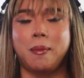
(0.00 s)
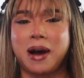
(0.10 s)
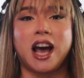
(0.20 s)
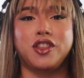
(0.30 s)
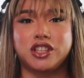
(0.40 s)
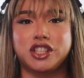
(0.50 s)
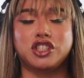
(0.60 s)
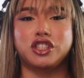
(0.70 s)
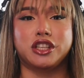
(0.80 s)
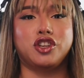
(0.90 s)
my other
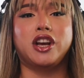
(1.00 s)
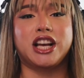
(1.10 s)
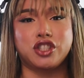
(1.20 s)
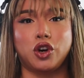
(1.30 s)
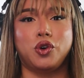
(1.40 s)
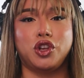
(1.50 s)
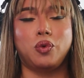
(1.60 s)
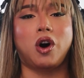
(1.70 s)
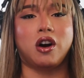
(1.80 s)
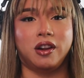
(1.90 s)
sisters, and you guys know who
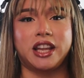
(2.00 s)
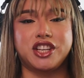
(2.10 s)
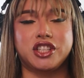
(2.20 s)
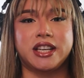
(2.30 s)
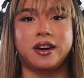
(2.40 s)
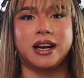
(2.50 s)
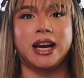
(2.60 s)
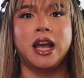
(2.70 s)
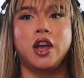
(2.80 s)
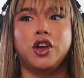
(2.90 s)
you are on
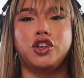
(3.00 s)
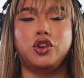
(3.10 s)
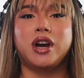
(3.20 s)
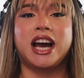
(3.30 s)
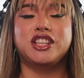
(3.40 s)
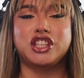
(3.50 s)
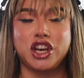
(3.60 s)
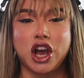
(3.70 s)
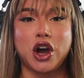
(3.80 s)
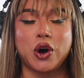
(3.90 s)
Legendary. You guys
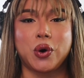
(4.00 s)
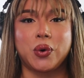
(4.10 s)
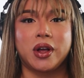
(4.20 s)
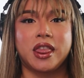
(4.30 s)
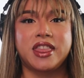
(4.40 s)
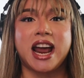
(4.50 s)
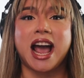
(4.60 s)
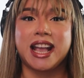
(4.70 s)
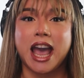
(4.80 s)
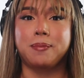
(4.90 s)
know that
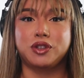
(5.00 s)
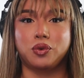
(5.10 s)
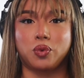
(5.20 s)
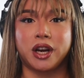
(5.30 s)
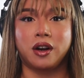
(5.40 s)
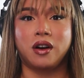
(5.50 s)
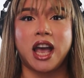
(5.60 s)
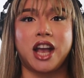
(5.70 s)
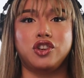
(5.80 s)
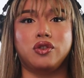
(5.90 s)
I kept it real,
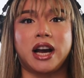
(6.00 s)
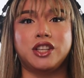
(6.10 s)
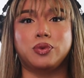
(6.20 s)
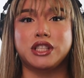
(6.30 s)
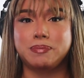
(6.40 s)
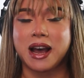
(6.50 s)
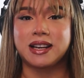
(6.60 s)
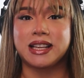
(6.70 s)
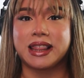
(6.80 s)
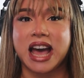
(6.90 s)
and you guys
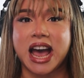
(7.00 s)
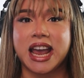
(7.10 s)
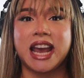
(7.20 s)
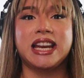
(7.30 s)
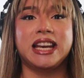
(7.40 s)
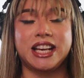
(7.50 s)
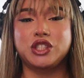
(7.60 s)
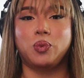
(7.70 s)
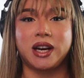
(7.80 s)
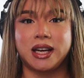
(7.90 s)
respected that. And it
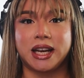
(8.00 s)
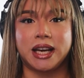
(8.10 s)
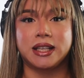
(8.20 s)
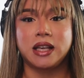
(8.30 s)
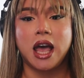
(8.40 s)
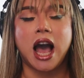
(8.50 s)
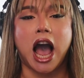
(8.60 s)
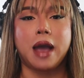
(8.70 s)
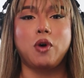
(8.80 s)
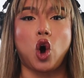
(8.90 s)
is what it is.
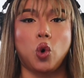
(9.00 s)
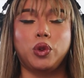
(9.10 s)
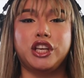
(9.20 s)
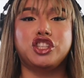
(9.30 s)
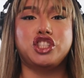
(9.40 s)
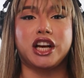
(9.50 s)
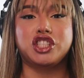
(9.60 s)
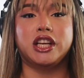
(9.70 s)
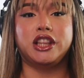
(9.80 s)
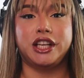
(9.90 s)
I'm only
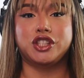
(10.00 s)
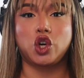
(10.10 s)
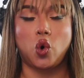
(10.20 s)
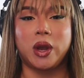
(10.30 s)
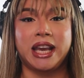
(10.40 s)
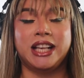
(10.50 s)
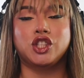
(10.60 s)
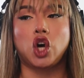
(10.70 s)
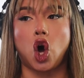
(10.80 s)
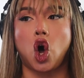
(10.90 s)
judging these
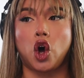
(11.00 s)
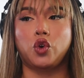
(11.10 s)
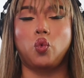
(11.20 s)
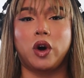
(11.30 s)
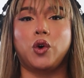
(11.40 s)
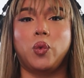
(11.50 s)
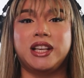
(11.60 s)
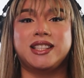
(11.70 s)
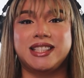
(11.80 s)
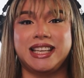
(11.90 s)
queens on what
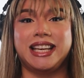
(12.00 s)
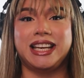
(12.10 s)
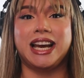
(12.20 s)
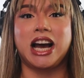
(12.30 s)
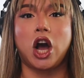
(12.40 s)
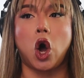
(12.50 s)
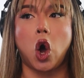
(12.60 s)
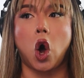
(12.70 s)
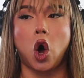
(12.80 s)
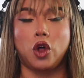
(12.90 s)
we see
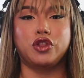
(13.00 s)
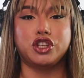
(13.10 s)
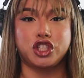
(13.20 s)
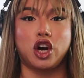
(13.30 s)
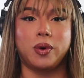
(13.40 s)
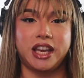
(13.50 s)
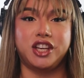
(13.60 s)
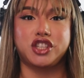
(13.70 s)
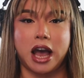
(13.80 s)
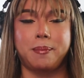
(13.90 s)
on the show
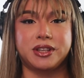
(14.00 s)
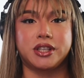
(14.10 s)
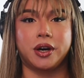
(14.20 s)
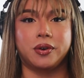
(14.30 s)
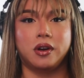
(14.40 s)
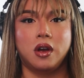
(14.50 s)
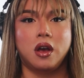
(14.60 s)
each episode.